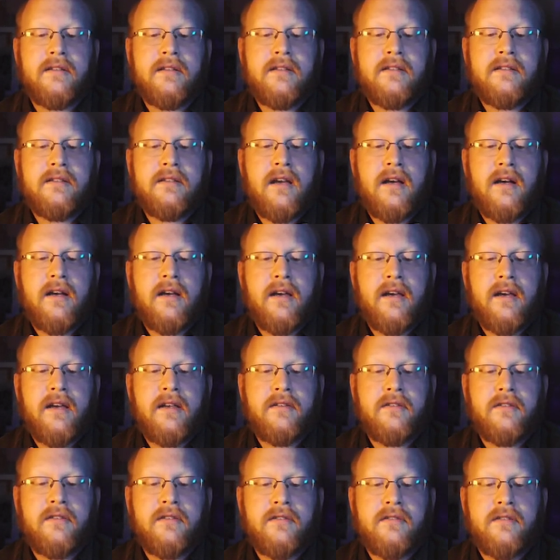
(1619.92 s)
As this
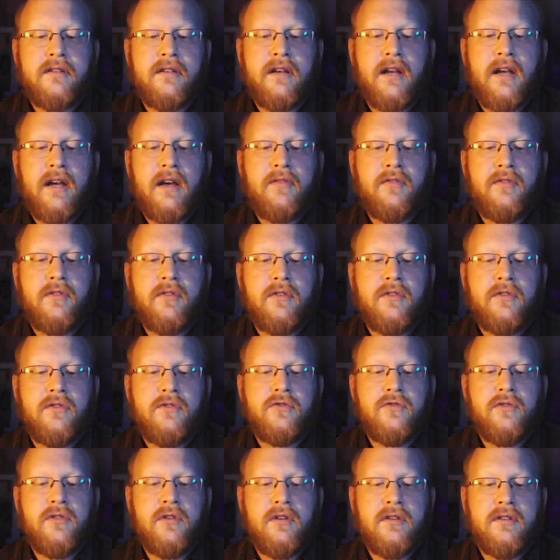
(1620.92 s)
saga enters and
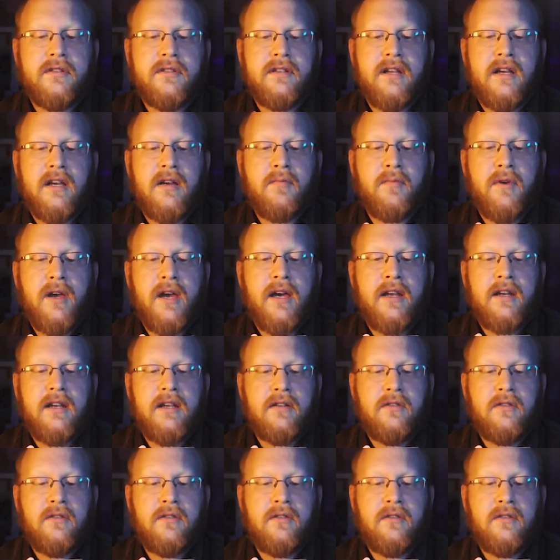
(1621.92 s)
after your draw step,